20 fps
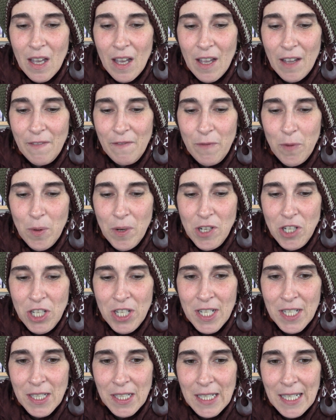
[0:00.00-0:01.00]

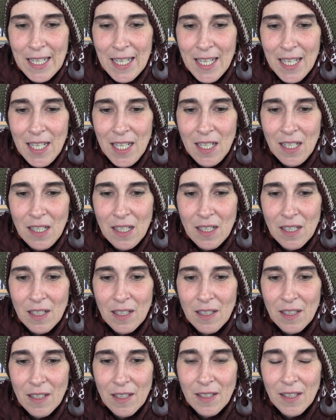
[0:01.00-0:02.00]
Unfortunately,
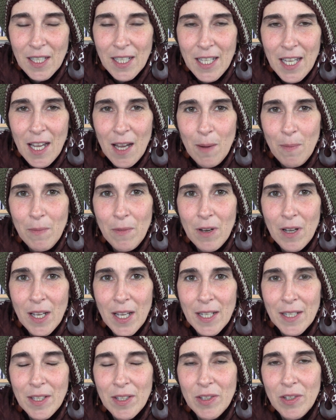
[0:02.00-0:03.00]
the camera
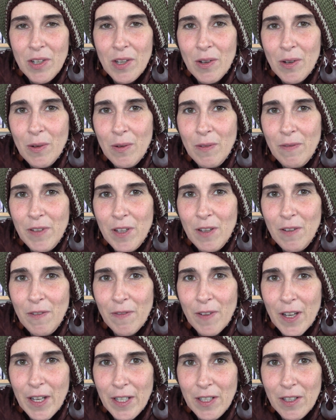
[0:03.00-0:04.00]
has no
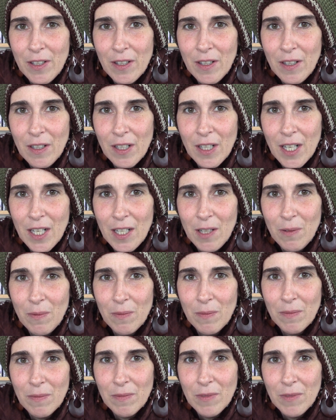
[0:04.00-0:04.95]
viewfinder and